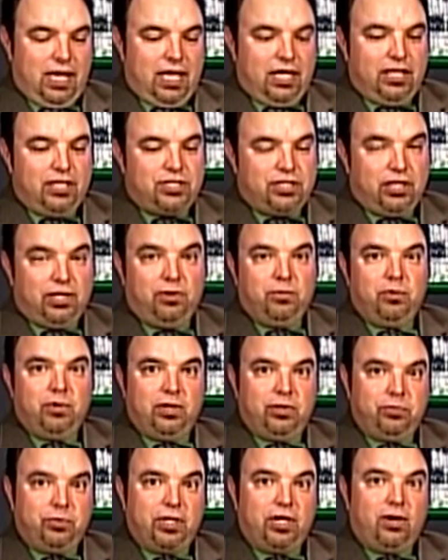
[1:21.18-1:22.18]
NHL
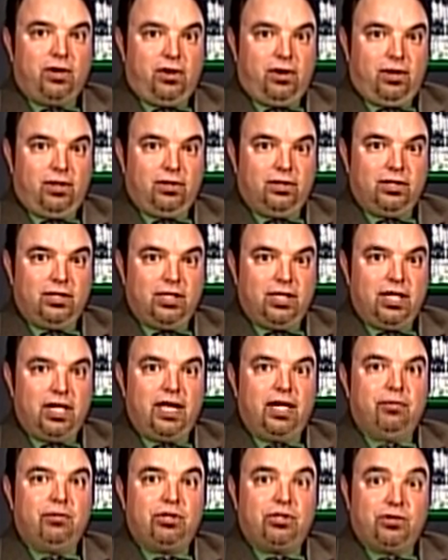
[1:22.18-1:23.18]
will recall
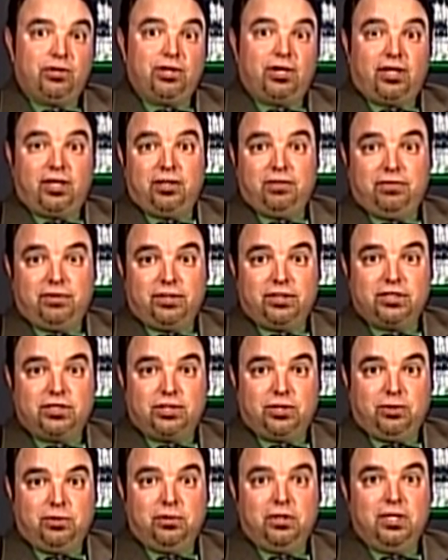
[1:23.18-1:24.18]
and return to Hartford.
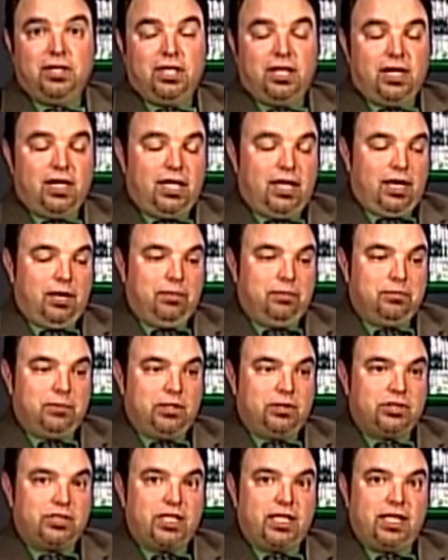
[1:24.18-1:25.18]
So,
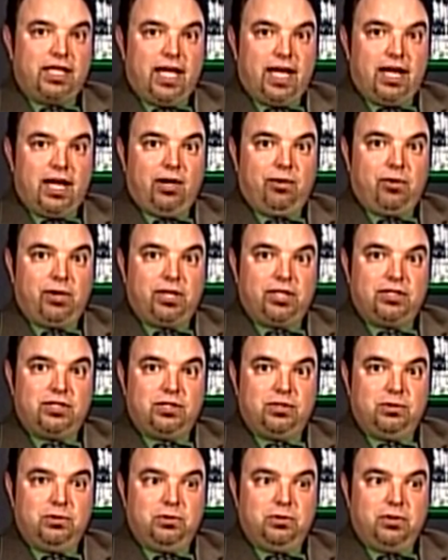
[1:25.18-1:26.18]
saying that, I wanted
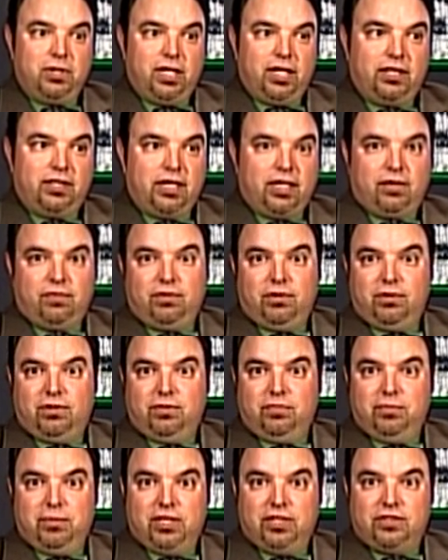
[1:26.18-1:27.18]
to take a few
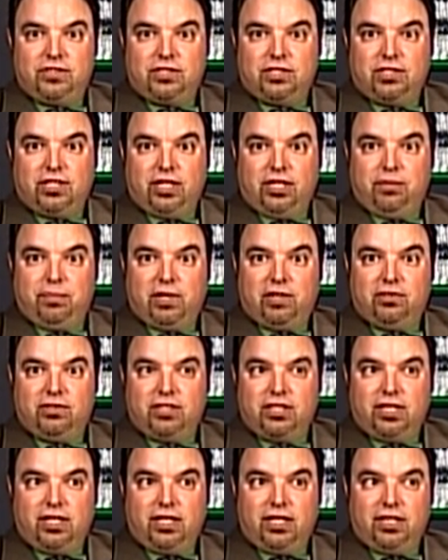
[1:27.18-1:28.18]
minutes to tell you about
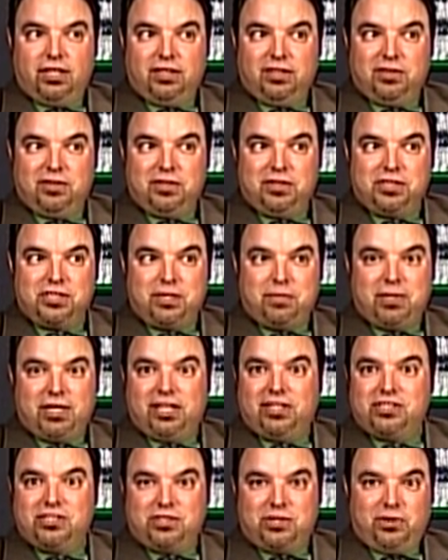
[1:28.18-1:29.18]
something
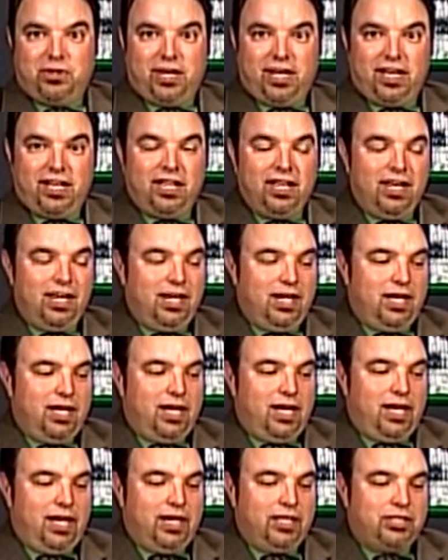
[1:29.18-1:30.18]
else that's going on.
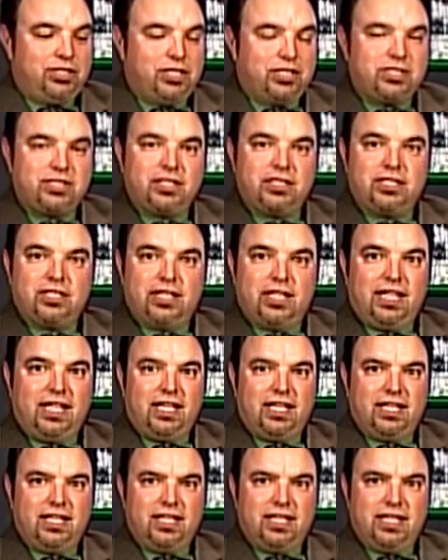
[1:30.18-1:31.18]
Justin
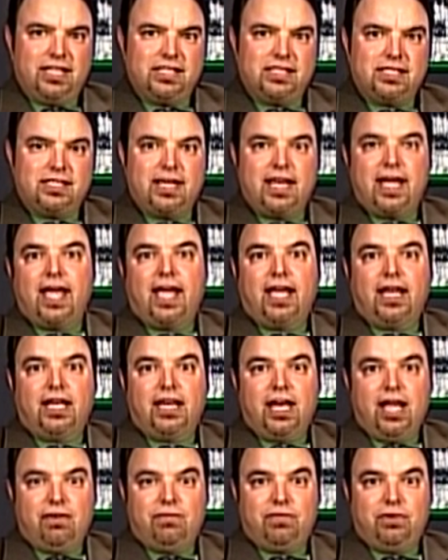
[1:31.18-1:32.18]
Dineen is a
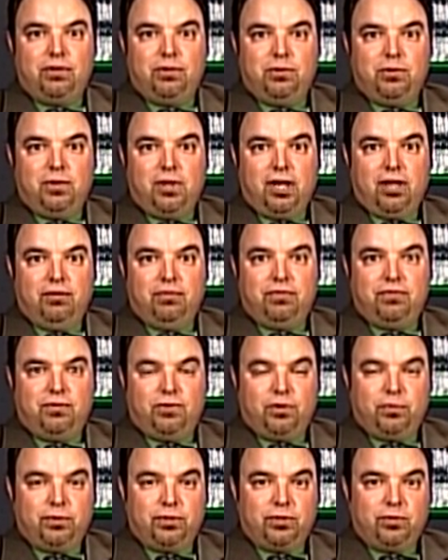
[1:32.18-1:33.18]
nephew of
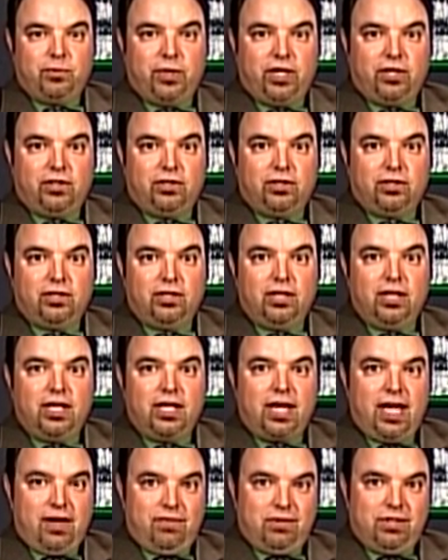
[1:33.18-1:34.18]
former Whaler
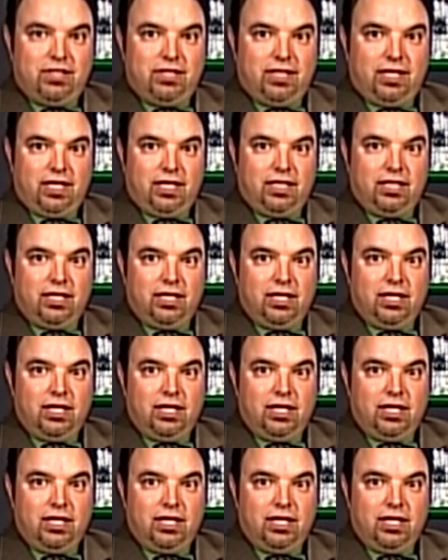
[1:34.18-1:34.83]
Kevin Dineen.